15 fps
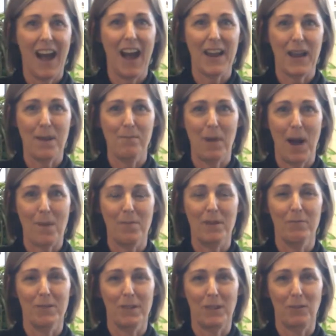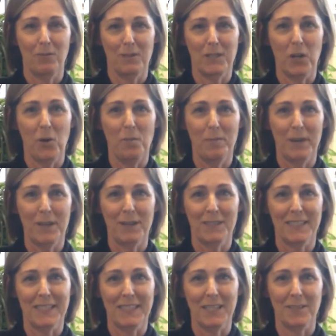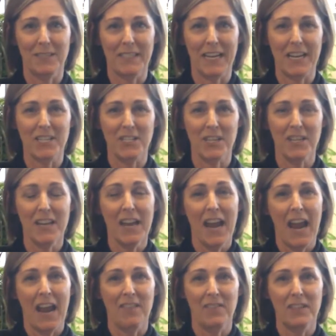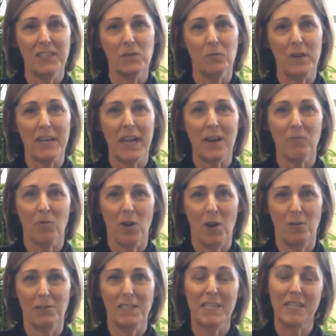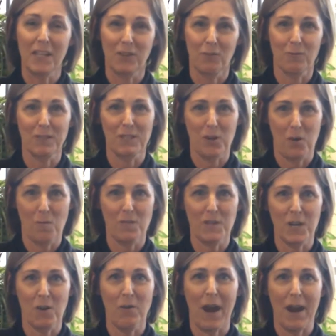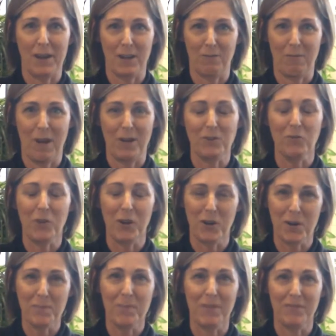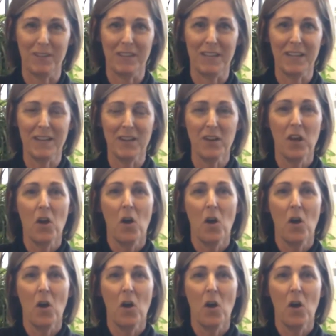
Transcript: Hi, I'm Bobbie with the Lawrence Home Builders Association, and this weekend we're hosting the Lawrence Home Show out at Crown Toyota Pavilion.